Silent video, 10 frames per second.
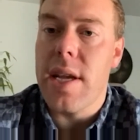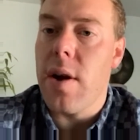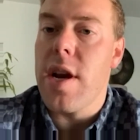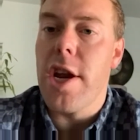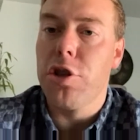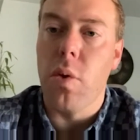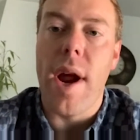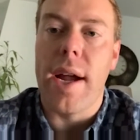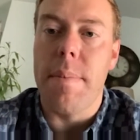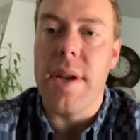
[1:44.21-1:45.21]
their initial
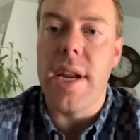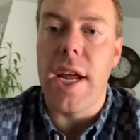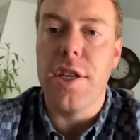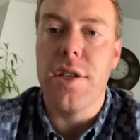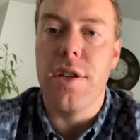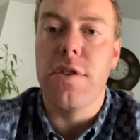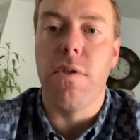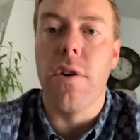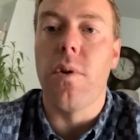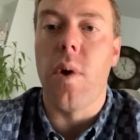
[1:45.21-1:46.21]
recommendations
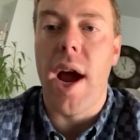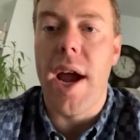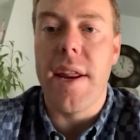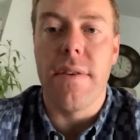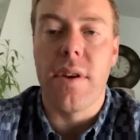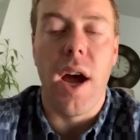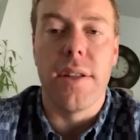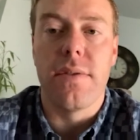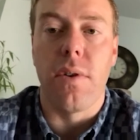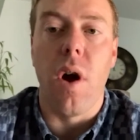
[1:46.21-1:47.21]
for a variety of
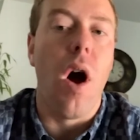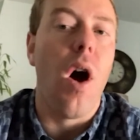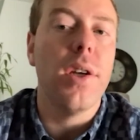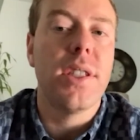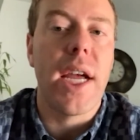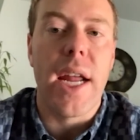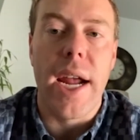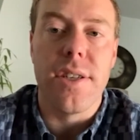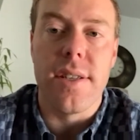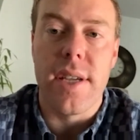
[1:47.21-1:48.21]
cuts for all state
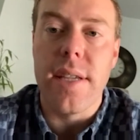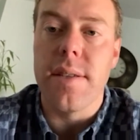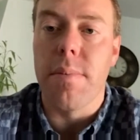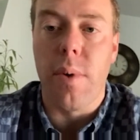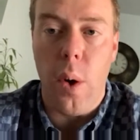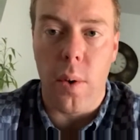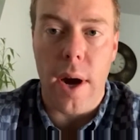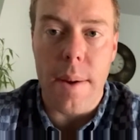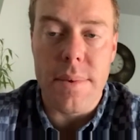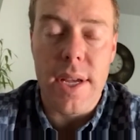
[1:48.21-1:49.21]
agencies and
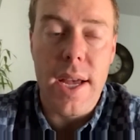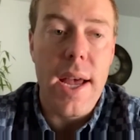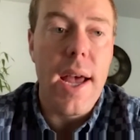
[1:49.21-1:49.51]
programs.